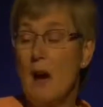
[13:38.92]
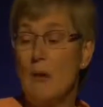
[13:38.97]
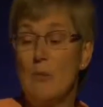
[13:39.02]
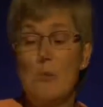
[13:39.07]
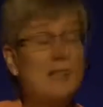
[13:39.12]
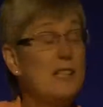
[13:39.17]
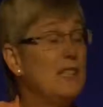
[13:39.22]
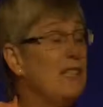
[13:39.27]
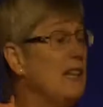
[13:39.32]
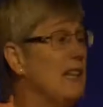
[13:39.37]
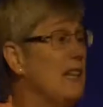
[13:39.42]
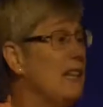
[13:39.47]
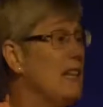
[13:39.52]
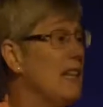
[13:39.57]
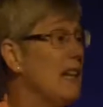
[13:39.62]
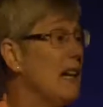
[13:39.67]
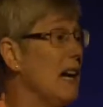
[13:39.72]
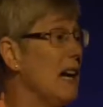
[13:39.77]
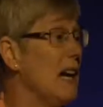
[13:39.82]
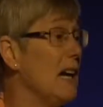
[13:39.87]
we see
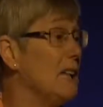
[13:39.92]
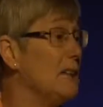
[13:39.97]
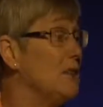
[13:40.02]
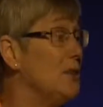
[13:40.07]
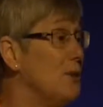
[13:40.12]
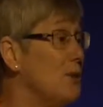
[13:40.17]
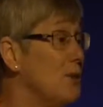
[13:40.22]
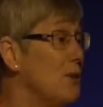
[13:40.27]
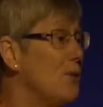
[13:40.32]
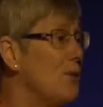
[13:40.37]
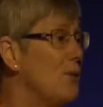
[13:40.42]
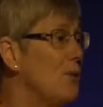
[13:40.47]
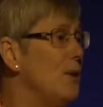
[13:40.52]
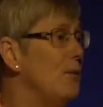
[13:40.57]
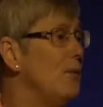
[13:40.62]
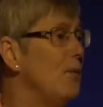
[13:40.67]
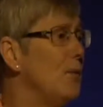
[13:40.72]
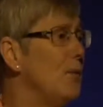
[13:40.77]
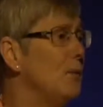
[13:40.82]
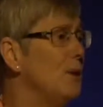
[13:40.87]
a 2 to
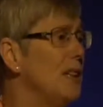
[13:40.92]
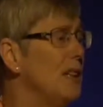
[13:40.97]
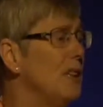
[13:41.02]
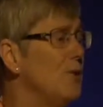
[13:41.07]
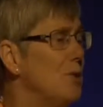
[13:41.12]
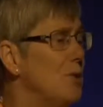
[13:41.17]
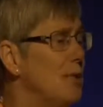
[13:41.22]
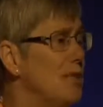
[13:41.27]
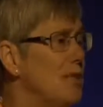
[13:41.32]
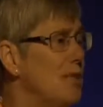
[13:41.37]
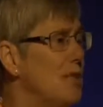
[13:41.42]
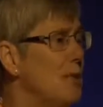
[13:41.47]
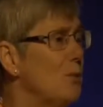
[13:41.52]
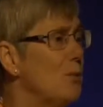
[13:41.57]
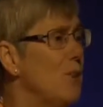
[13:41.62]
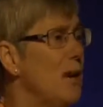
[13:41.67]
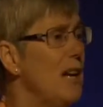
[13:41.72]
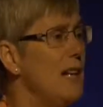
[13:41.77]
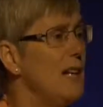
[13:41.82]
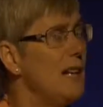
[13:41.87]
3-fold increase in the
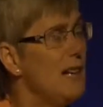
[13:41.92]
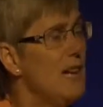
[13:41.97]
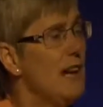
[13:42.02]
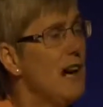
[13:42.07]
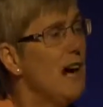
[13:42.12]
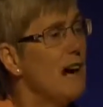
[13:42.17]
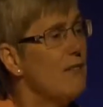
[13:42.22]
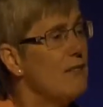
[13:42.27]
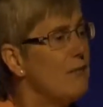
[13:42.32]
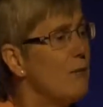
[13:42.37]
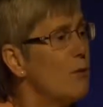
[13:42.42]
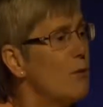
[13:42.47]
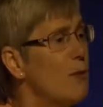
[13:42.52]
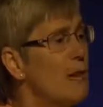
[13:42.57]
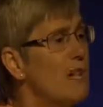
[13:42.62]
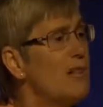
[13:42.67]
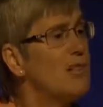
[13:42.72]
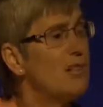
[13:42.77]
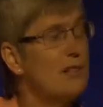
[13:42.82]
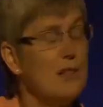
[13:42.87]
rate of
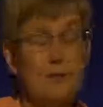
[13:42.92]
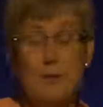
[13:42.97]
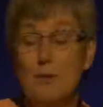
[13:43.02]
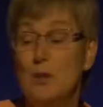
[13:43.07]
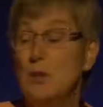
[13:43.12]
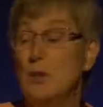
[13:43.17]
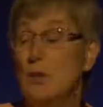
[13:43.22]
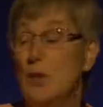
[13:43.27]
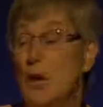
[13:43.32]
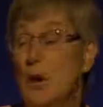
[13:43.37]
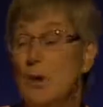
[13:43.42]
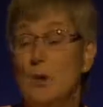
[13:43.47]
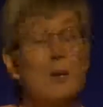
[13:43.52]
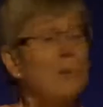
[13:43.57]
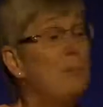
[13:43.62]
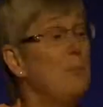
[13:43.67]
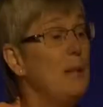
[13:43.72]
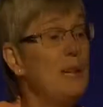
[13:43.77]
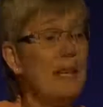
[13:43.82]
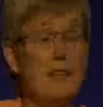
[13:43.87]
formation of new
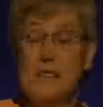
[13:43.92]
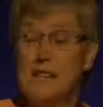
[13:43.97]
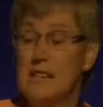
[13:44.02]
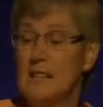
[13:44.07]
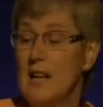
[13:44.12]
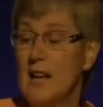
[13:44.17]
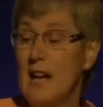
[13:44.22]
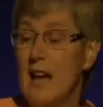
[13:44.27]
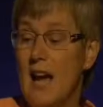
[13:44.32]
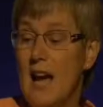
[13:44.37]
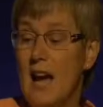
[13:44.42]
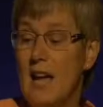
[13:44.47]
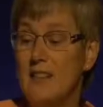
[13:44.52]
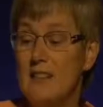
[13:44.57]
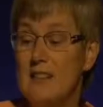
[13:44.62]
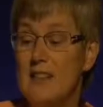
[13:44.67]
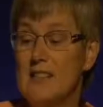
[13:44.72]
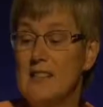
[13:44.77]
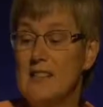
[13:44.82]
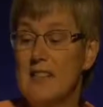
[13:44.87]
coated pits. And
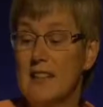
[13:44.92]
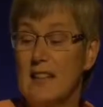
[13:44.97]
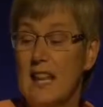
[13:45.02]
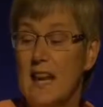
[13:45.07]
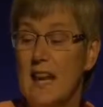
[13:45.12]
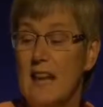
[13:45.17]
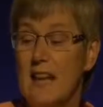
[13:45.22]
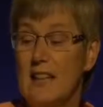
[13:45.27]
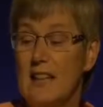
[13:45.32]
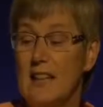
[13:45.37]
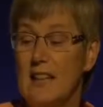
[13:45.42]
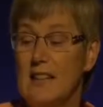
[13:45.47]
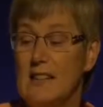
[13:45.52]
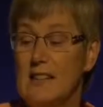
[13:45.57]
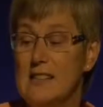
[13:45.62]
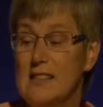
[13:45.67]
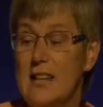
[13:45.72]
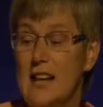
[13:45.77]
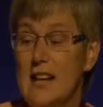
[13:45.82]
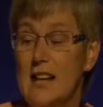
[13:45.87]
this, again,
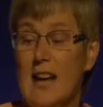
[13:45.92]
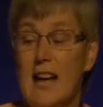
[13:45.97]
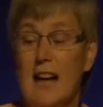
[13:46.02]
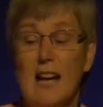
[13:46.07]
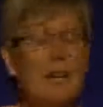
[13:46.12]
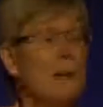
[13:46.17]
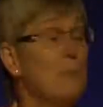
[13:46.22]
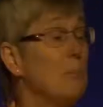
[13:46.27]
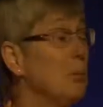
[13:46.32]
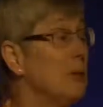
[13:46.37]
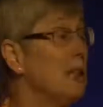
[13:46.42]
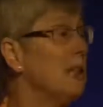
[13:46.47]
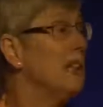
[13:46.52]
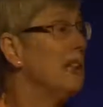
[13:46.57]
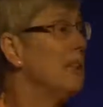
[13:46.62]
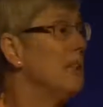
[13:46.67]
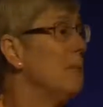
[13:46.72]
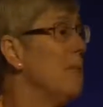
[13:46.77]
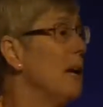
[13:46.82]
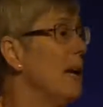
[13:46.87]
is completely
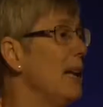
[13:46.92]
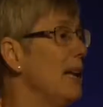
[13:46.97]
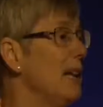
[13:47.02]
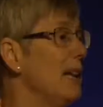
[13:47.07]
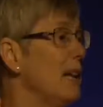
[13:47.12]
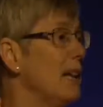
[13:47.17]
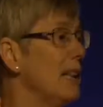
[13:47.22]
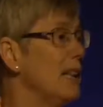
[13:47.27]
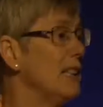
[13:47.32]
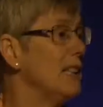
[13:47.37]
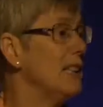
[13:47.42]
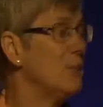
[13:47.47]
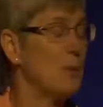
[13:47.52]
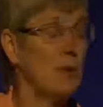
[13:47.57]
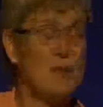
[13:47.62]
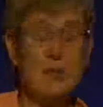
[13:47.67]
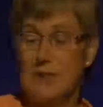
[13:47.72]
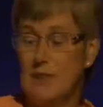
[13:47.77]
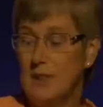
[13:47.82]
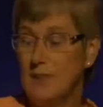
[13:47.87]
dependent on the
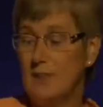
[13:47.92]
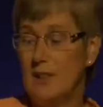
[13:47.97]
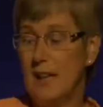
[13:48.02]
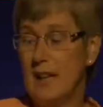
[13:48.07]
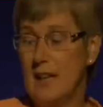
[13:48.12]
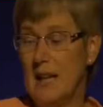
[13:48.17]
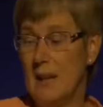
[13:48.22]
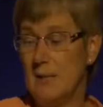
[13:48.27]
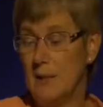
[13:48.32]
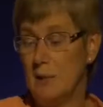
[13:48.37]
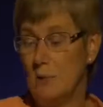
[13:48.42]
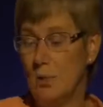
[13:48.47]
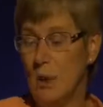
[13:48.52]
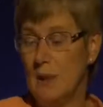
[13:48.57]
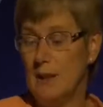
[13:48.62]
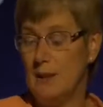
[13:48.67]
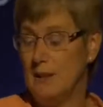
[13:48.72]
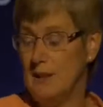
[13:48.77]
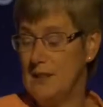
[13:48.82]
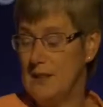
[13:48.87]
expression of dynamin
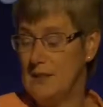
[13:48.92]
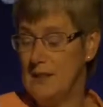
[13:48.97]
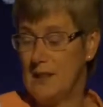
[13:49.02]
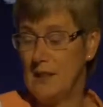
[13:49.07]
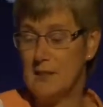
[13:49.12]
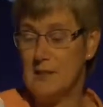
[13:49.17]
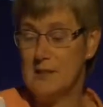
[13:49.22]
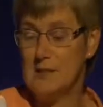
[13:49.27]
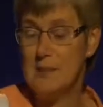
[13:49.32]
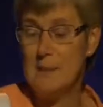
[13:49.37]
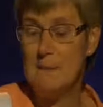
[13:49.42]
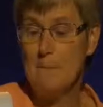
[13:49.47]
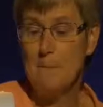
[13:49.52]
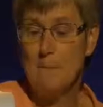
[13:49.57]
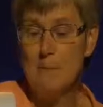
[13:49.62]
1 in these cells.